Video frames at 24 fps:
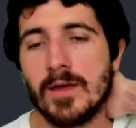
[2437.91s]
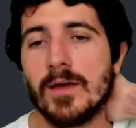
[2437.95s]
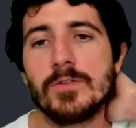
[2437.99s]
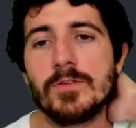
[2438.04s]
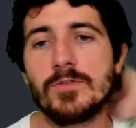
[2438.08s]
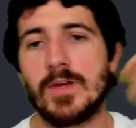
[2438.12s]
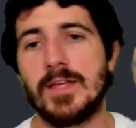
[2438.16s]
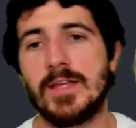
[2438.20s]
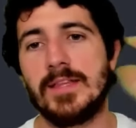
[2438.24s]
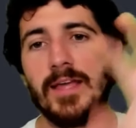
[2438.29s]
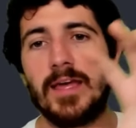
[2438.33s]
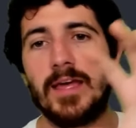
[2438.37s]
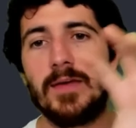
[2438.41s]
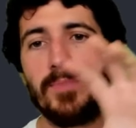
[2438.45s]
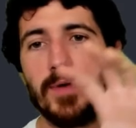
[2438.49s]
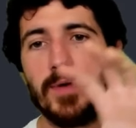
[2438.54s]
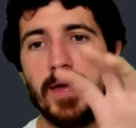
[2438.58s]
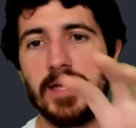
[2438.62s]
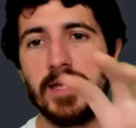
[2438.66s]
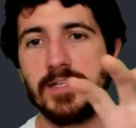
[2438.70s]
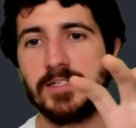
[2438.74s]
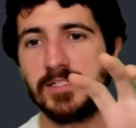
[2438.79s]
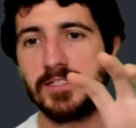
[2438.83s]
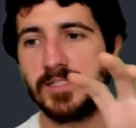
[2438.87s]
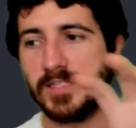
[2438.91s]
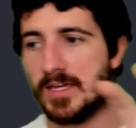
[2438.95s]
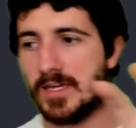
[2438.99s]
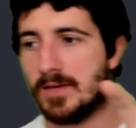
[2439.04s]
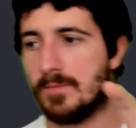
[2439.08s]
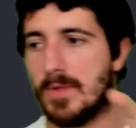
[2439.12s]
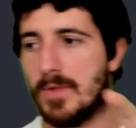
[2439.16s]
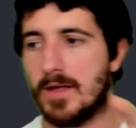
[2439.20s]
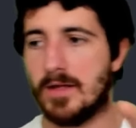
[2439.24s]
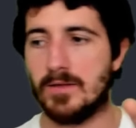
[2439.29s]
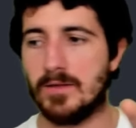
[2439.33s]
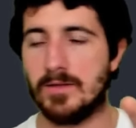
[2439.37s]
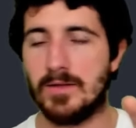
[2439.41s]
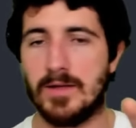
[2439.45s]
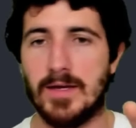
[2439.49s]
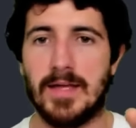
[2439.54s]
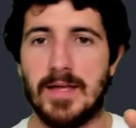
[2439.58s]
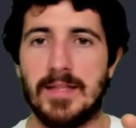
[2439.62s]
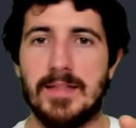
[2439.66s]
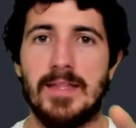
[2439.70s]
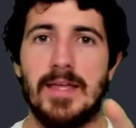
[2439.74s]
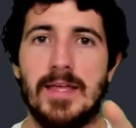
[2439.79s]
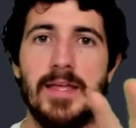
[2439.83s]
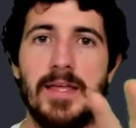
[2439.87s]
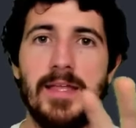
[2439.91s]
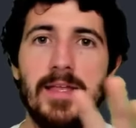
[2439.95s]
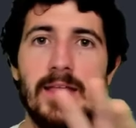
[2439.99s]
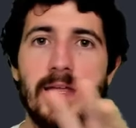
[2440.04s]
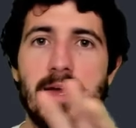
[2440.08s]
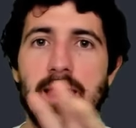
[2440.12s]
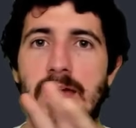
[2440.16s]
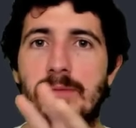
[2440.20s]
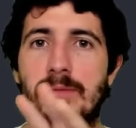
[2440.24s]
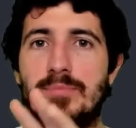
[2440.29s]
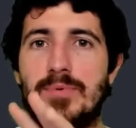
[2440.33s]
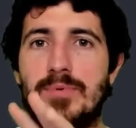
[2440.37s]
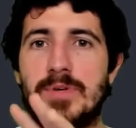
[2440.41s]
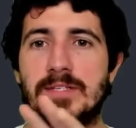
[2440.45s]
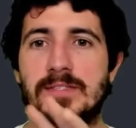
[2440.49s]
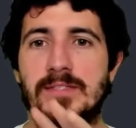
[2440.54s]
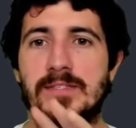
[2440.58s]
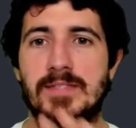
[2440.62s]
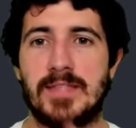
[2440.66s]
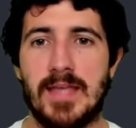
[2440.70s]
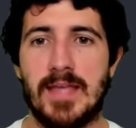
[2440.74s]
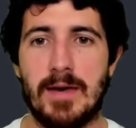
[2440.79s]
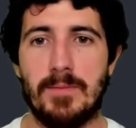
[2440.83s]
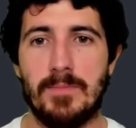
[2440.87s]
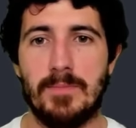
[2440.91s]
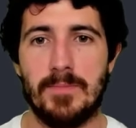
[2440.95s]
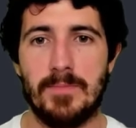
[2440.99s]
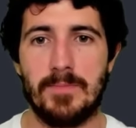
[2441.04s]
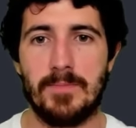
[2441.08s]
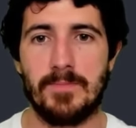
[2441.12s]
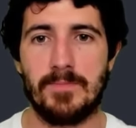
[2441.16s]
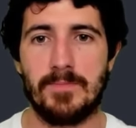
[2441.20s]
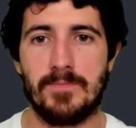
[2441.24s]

So I type HTML and then I press tab